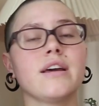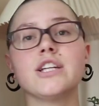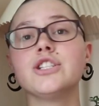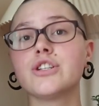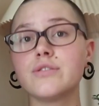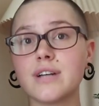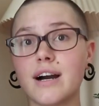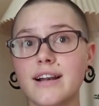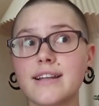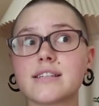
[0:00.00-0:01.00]
In June,
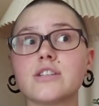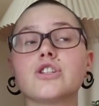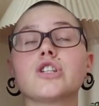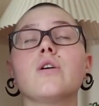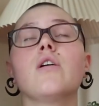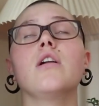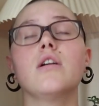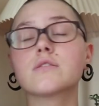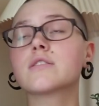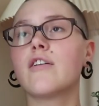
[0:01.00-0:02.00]
I listened to a
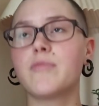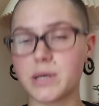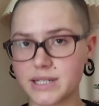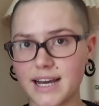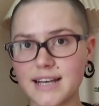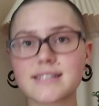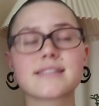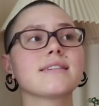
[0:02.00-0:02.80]
lot of podcasts.